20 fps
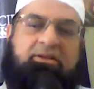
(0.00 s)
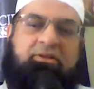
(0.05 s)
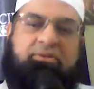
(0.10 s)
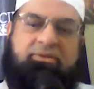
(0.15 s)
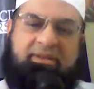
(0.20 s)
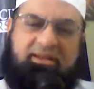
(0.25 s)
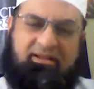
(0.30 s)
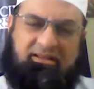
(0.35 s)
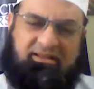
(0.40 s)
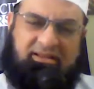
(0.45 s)

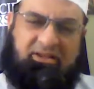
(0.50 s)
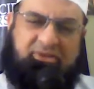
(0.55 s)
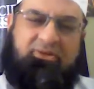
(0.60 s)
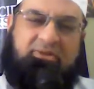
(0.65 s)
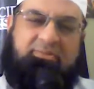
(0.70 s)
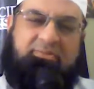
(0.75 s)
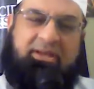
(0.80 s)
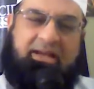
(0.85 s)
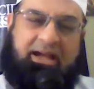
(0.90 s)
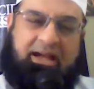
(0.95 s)
You think Allah
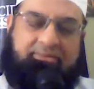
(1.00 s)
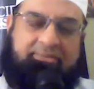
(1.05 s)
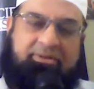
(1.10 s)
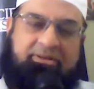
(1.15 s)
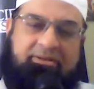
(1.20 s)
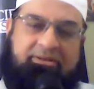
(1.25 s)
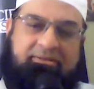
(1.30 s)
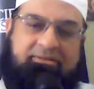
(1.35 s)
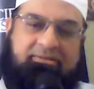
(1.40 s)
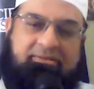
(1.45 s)
will be
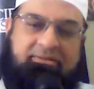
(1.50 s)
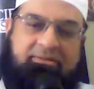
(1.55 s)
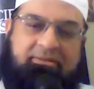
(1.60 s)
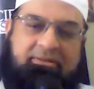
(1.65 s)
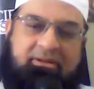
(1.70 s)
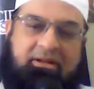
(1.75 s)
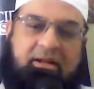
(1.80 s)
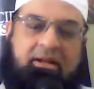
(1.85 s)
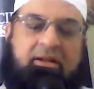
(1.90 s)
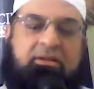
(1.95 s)
happy?
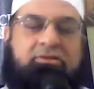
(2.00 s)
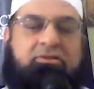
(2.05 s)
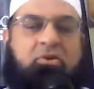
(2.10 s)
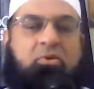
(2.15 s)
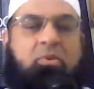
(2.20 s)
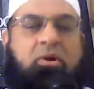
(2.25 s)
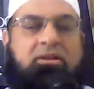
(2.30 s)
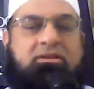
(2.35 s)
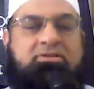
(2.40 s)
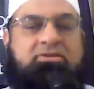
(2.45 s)
So
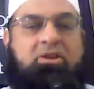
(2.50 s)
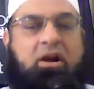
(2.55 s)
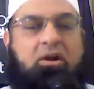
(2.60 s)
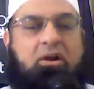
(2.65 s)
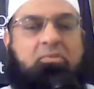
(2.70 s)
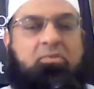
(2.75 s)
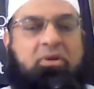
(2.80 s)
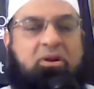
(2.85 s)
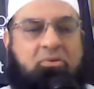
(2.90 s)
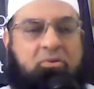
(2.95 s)
what
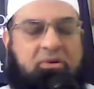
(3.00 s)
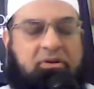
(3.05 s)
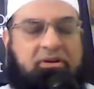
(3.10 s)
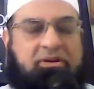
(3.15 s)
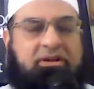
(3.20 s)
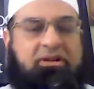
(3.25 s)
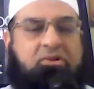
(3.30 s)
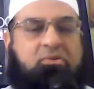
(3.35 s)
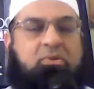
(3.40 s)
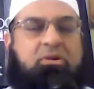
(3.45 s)
job we are
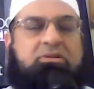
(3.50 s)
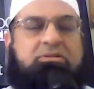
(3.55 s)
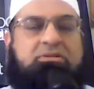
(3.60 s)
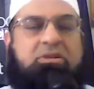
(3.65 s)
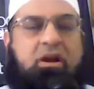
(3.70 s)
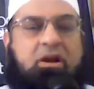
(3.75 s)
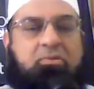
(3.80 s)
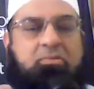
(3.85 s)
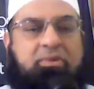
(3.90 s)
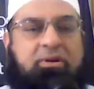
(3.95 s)
working, what
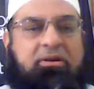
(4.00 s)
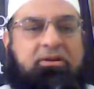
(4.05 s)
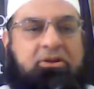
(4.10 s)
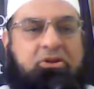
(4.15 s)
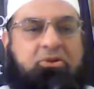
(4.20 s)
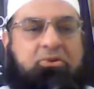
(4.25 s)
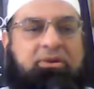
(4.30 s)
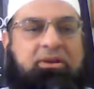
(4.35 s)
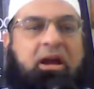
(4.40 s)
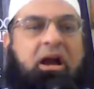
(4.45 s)
job we are
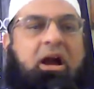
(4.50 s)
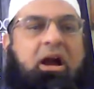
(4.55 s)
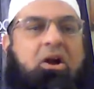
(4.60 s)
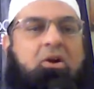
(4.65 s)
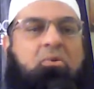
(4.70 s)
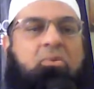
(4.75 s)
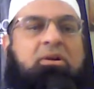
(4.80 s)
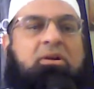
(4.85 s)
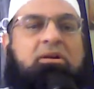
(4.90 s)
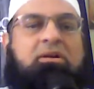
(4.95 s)
doing,
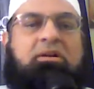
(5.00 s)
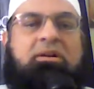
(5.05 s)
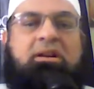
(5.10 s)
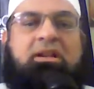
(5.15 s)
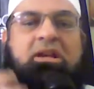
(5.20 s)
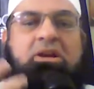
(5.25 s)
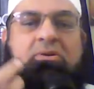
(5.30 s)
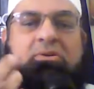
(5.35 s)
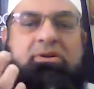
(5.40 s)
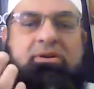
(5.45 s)
how we are
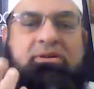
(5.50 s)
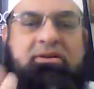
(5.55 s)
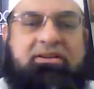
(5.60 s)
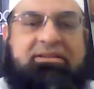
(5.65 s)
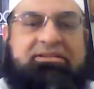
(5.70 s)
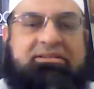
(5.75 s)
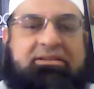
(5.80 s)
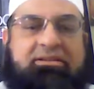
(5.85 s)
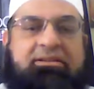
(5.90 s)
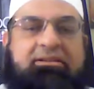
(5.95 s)
earning our
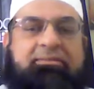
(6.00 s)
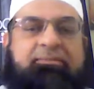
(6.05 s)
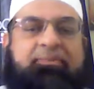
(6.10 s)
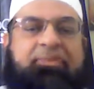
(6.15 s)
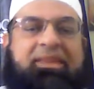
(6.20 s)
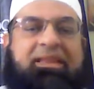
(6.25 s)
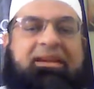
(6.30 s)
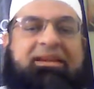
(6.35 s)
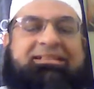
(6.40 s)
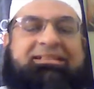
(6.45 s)
rizq
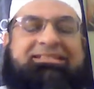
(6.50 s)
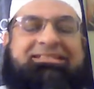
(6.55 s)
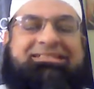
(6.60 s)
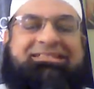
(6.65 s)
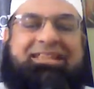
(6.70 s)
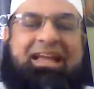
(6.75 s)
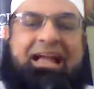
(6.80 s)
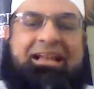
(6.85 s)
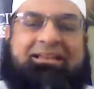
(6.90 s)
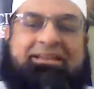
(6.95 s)

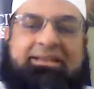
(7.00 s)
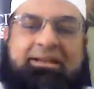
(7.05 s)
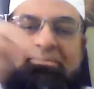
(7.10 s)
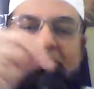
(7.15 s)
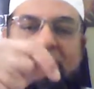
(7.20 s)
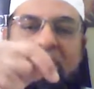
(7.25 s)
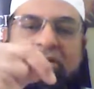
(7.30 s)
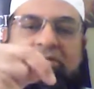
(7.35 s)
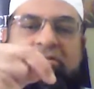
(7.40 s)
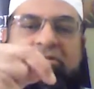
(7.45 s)
is
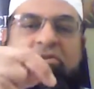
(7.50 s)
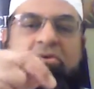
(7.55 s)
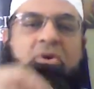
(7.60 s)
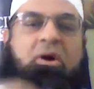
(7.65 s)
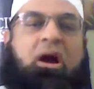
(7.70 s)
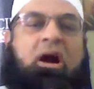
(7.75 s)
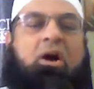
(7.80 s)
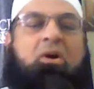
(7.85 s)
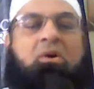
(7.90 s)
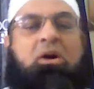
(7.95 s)
tantamount
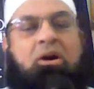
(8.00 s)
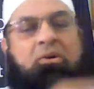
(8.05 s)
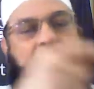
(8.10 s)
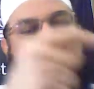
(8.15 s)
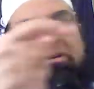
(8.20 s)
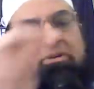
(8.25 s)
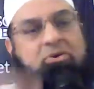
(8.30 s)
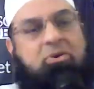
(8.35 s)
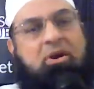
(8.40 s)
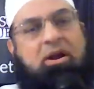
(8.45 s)
to how
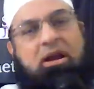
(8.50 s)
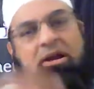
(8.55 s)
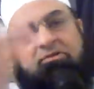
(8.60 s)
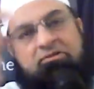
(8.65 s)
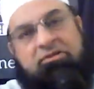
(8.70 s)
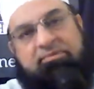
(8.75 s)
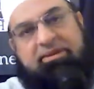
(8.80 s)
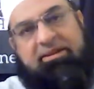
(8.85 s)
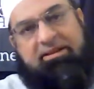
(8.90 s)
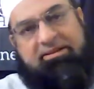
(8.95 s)
our dua
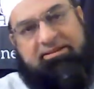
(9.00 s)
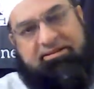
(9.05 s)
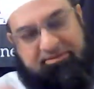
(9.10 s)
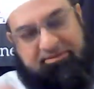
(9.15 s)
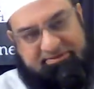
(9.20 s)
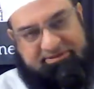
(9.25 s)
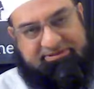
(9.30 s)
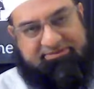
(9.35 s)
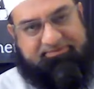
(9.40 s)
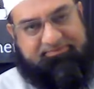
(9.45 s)
will be
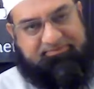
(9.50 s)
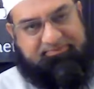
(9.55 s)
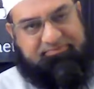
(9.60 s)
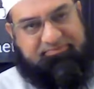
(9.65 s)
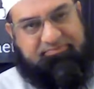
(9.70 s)
accepted.